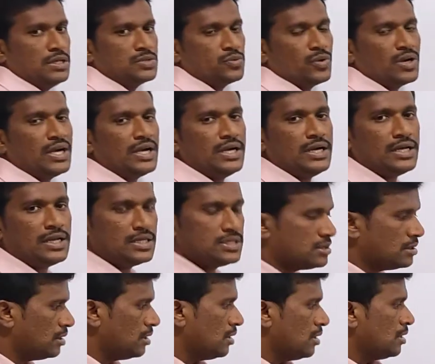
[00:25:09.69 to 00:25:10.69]
So 180
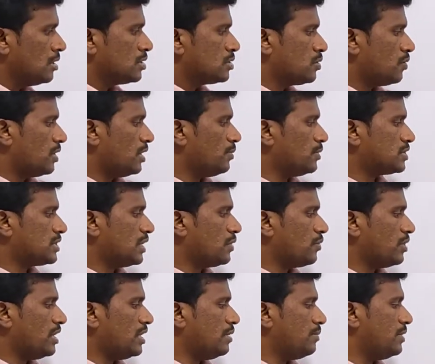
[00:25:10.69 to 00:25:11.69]
degrees. So what about sine
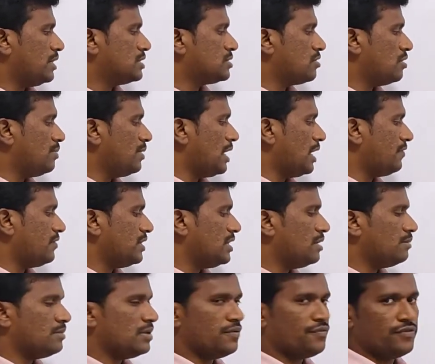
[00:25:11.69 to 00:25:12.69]
180 means we'll be having
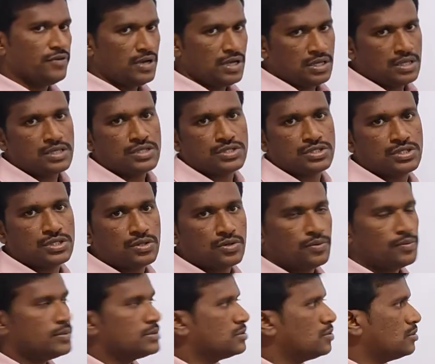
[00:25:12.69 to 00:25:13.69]
EMF
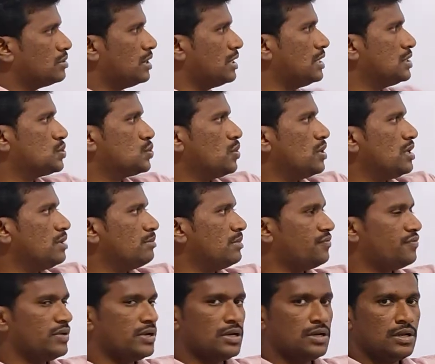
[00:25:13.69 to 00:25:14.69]
0. So there is no
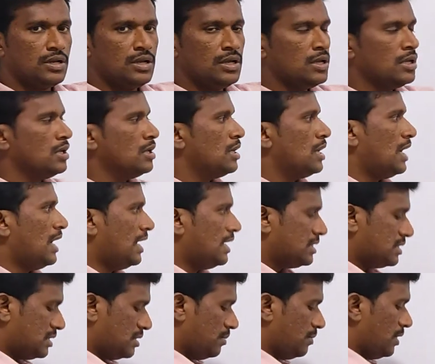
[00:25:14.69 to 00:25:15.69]
EMF here. And
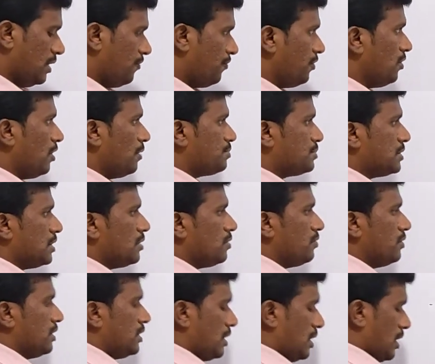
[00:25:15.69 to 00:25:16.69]
similarly, if you
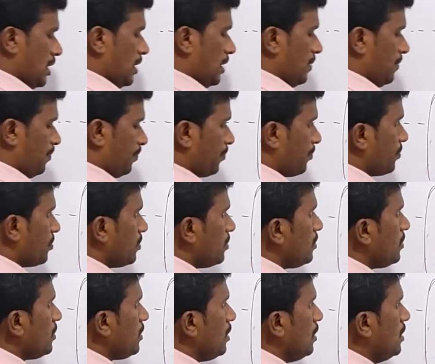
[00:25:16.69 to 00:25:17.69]
observe in
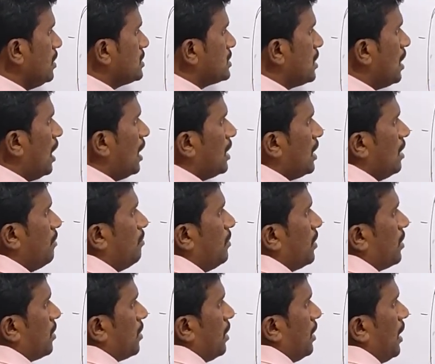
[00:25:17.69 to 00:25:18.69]
slot number,
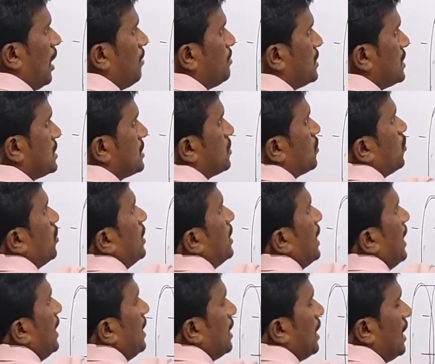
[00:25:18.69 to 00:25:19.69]
I'm just going
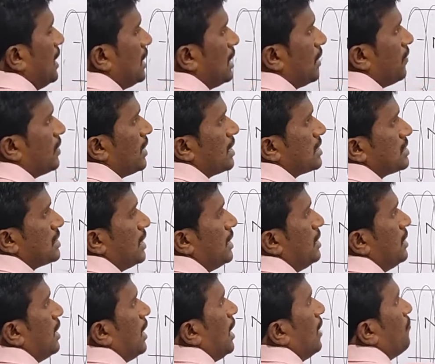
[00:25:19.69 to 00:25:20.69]
anti-clockwise direction,
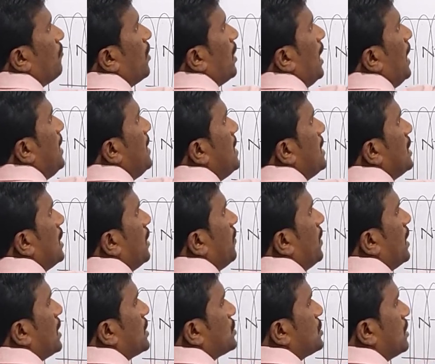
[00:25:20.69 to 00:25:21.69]
right? For
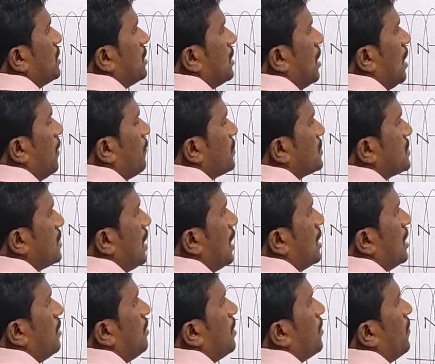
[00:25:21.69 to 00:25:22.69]
anti-clockwise direction, after
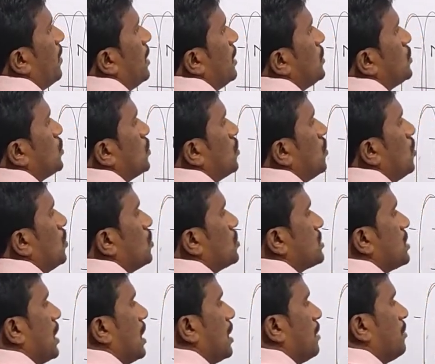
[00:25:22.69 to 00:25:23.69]
slot number 1, you should go to
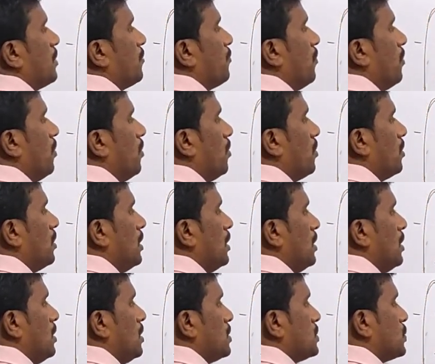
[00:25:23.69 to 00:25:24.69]
slot number
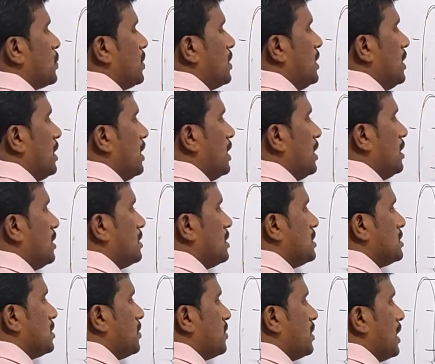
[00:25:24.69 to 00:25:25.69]
4. So here,
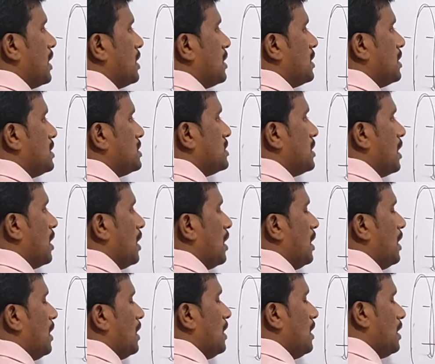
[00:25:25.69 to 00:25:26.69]
this is
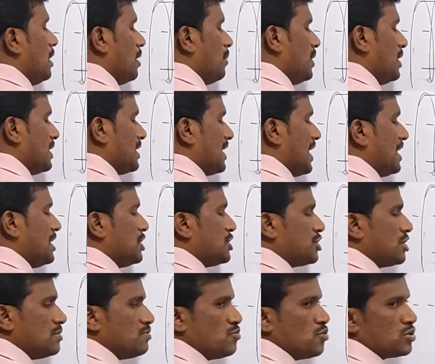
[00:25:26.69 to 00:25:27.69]
the
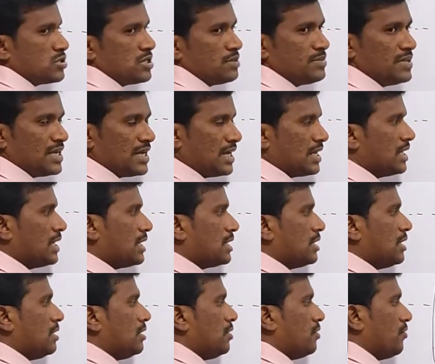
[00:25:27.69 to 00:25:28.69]
tangential motion of the
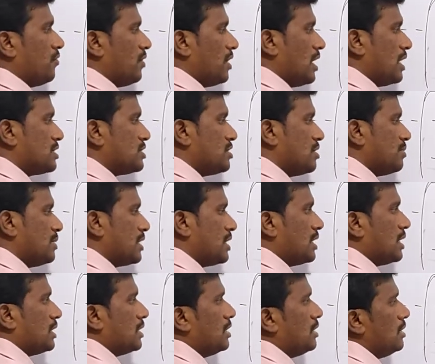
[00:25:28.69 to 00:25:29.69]
conductor, velocity of the
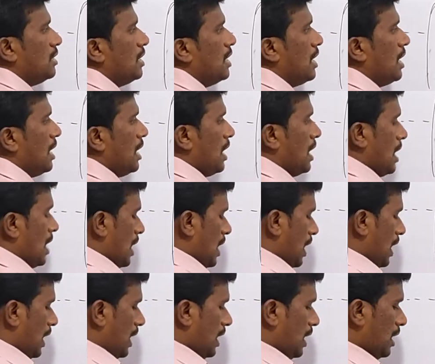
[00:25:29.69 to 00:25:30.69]
conductor.
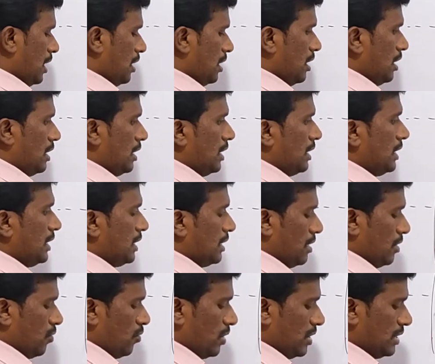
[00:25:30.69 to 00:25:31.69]
And
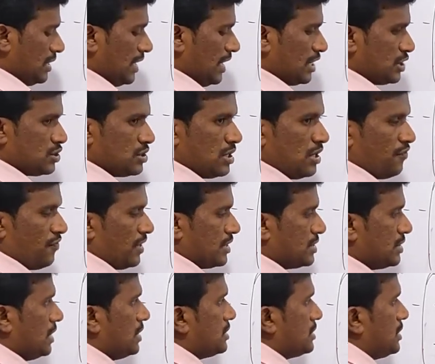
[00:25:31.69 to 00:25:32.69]
what is the direction of flux
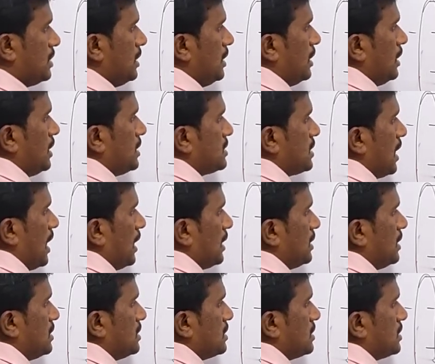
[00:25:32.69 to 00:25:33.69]
density? It is like
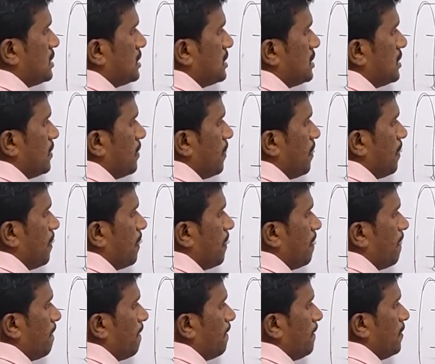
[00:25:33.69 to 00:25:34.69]
this.
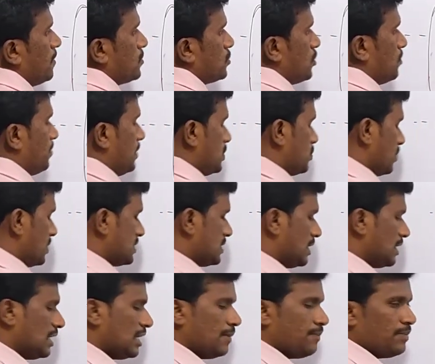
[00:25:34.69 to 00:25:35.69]
So please once
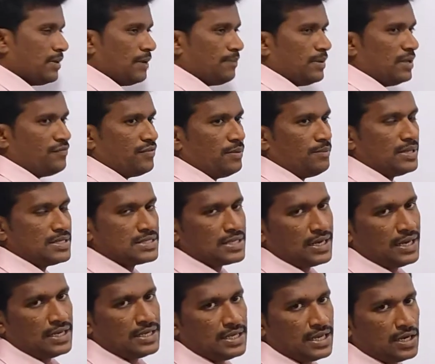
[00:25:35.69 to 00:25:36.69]
again apply Fleming's
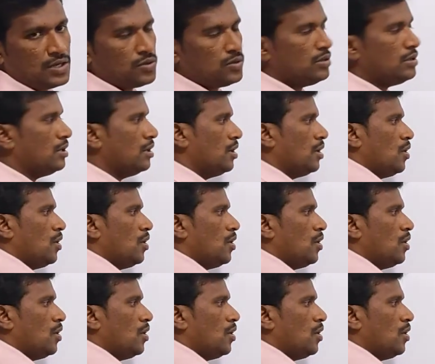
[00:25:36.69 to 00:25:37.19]
right hand rule.